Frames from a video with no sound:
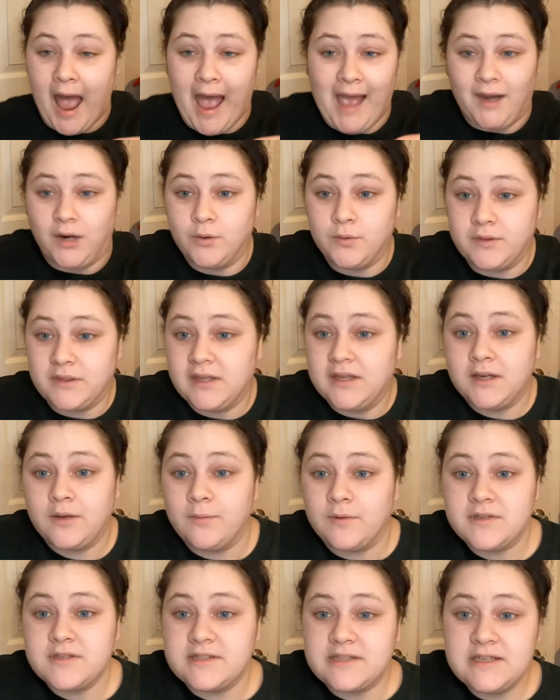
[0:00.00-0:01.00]
I don't think
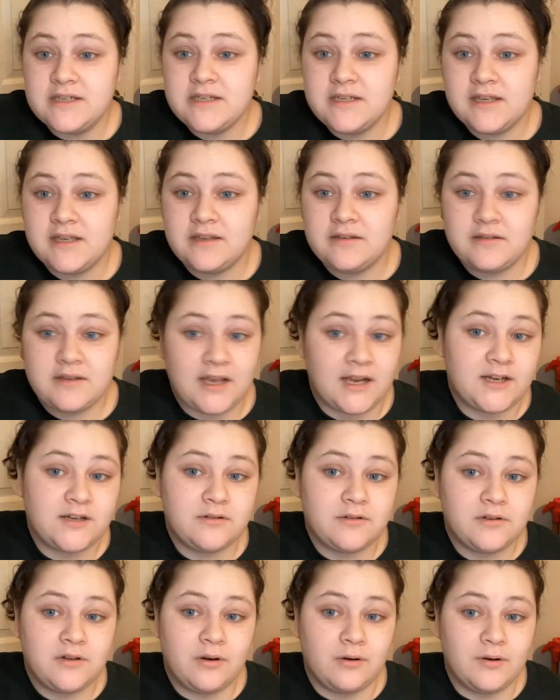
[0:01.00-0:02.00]
we'll see
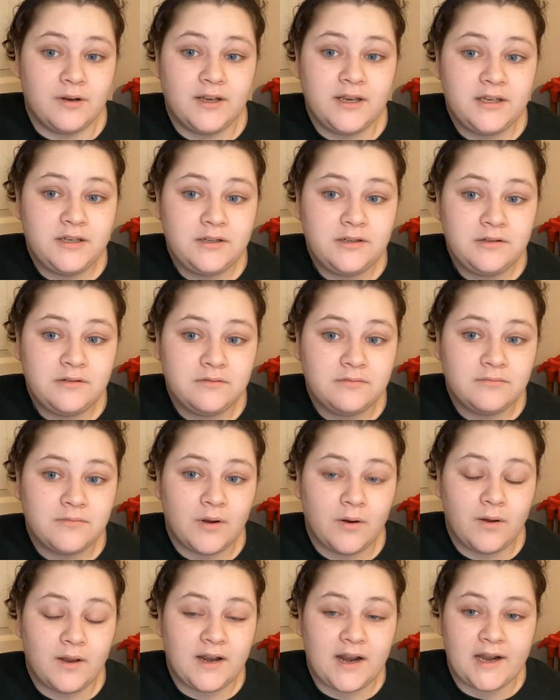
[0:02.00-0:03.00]
Kendall Coyne.
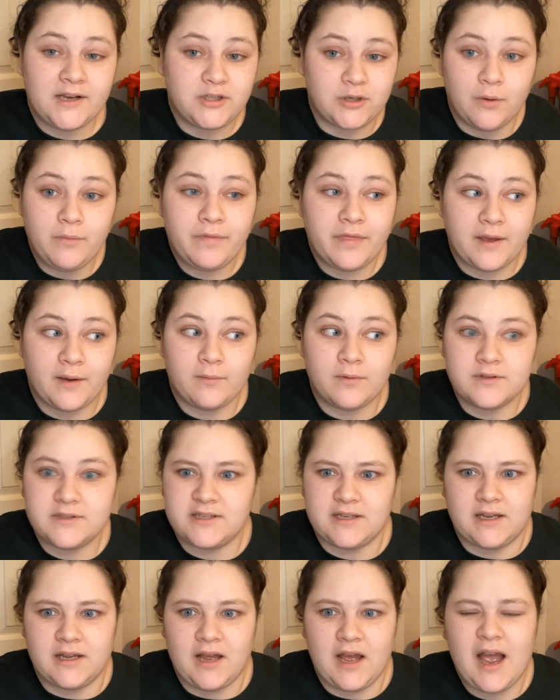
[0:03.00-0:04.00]
And I don't think we'll
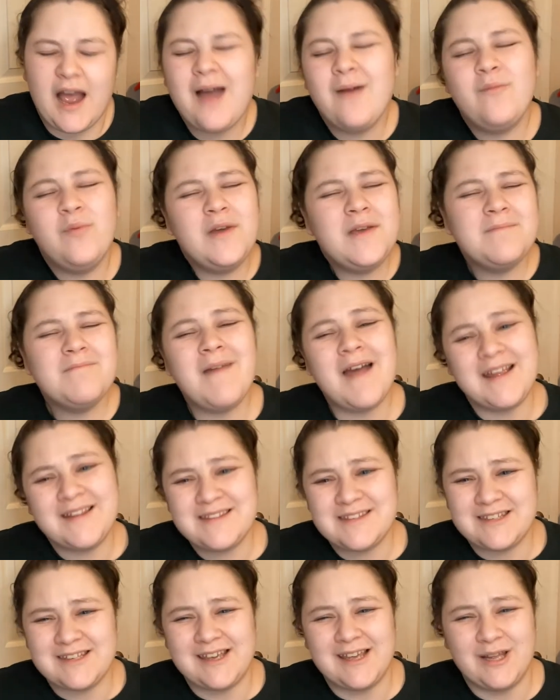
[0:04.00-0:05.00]
see we
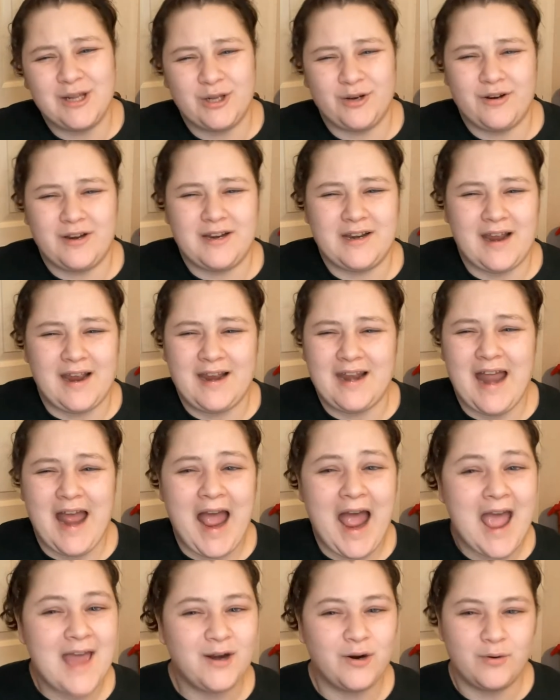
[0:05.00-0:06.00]
might see Hillary Knight.
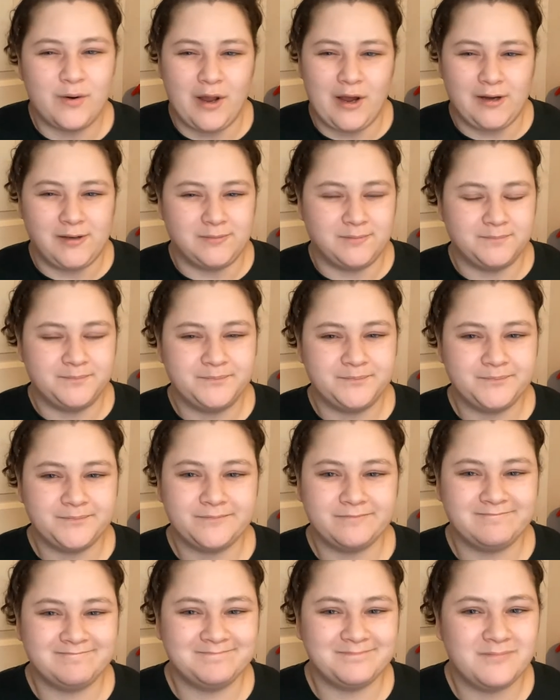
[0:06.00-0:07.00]
I don't know
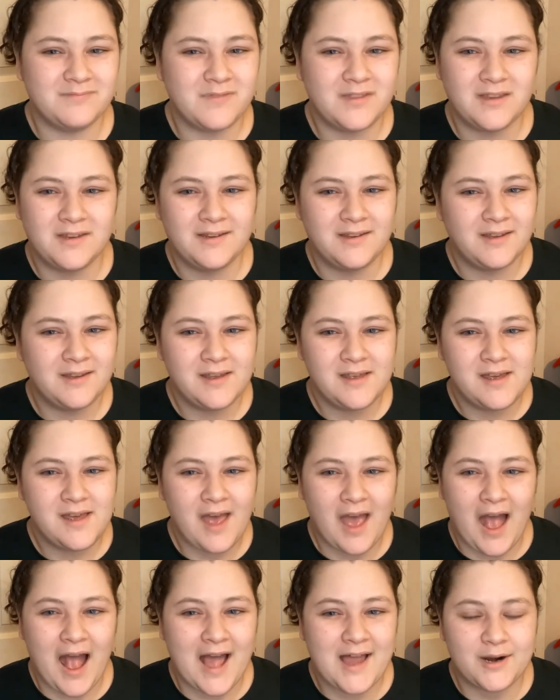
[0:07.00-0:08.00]

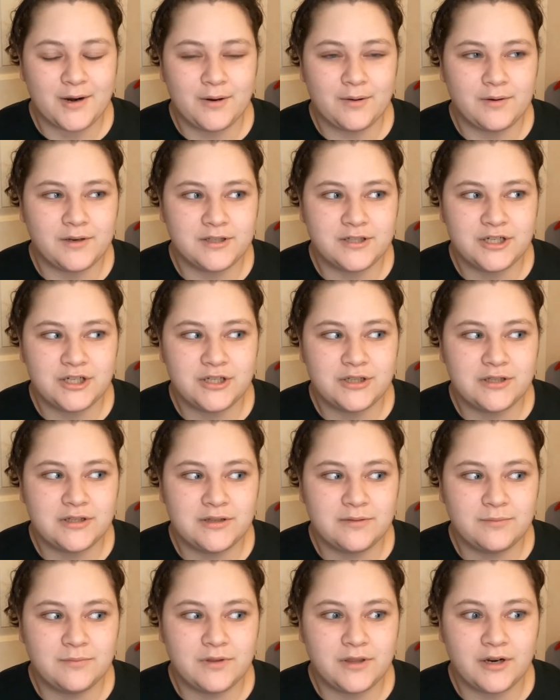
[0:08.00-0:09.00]
because
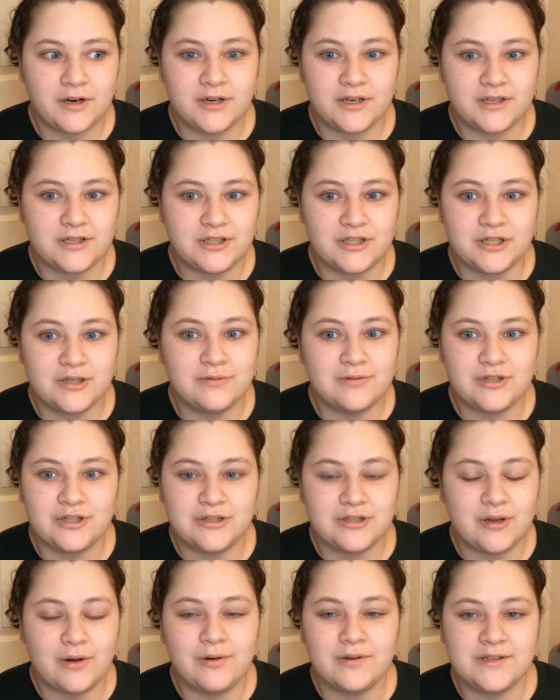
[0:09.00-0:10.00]
she's 32.
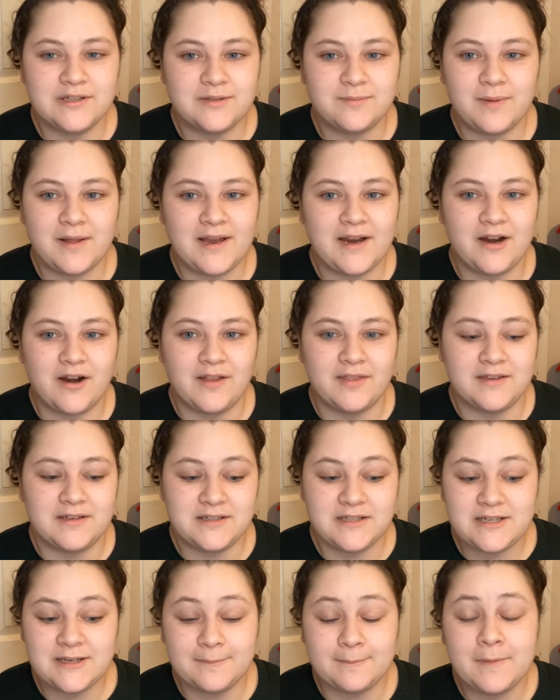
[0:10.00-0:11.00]
She's the oldest player on the
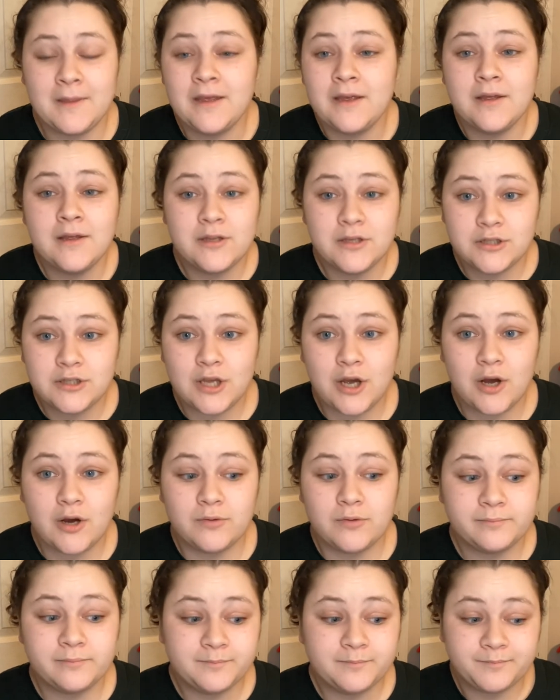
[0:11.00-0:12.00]
team.
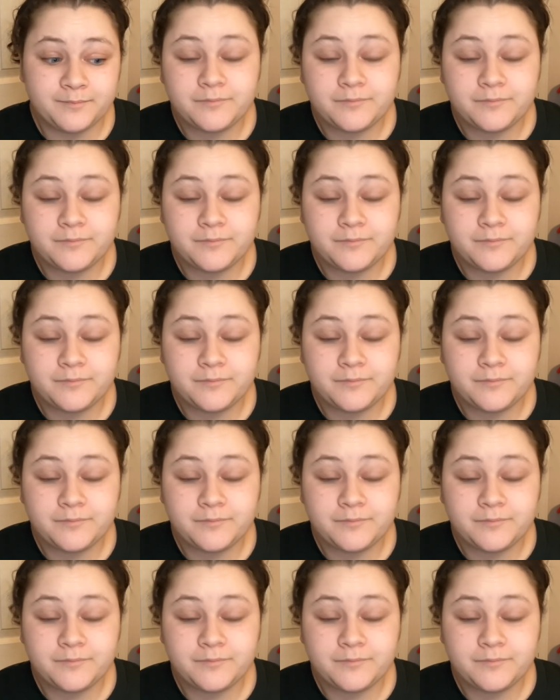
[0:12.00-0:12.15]
So,